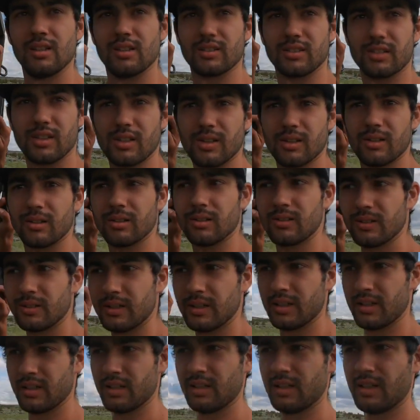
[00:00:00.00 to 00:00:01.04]
So,
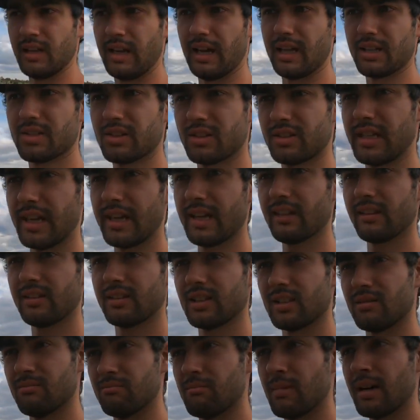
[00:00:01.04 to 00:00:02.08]
it's gonna take
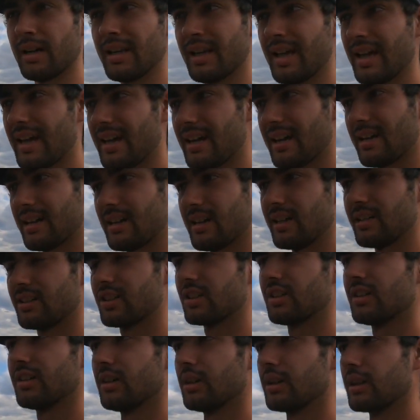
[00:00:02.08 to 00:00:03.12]
until Monday
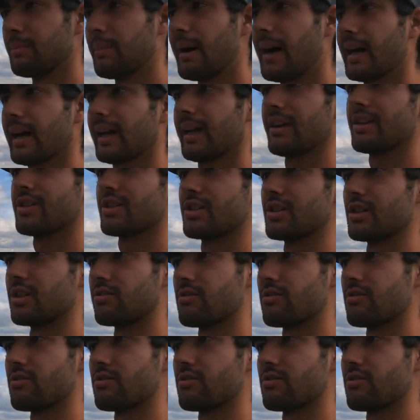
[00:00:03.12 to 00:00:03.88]
until the package to